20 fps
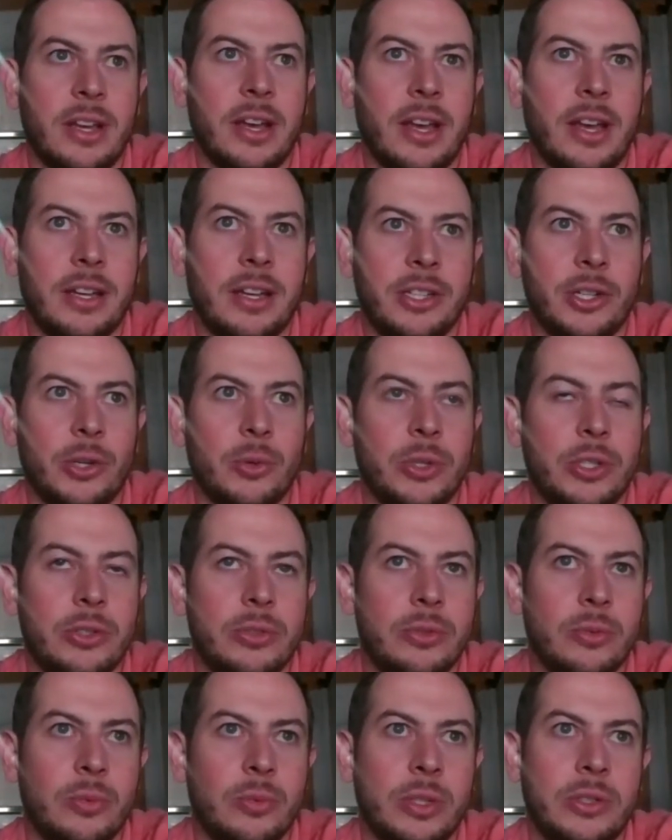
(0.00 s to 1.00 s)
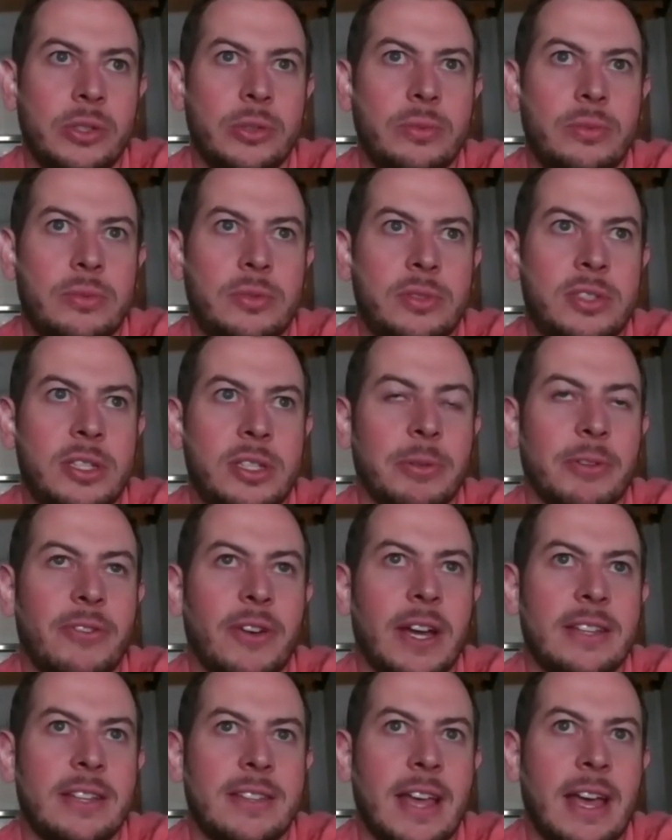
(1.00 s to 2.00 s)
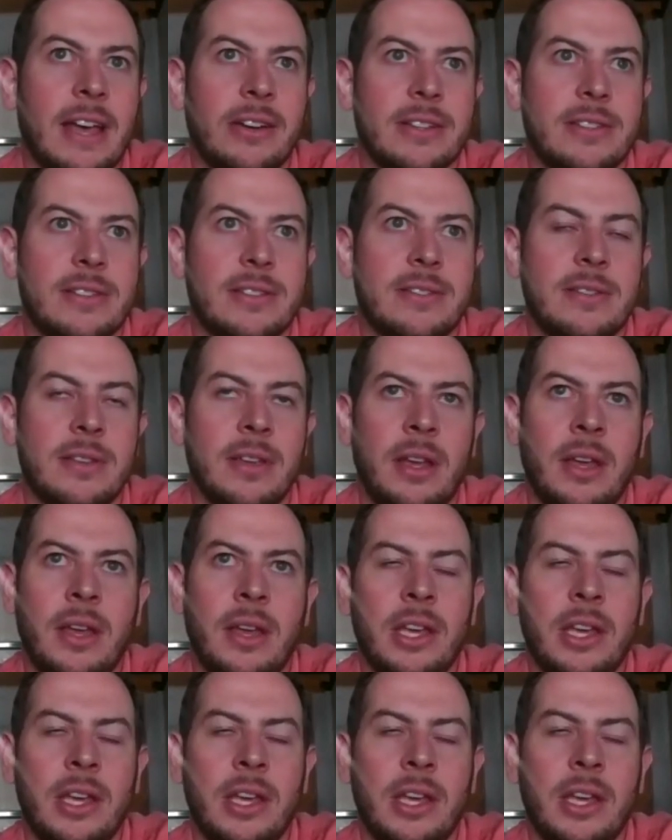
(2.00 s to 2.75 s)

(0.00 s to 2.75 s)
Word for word: Uh, you know, when you when you simplify it down, it's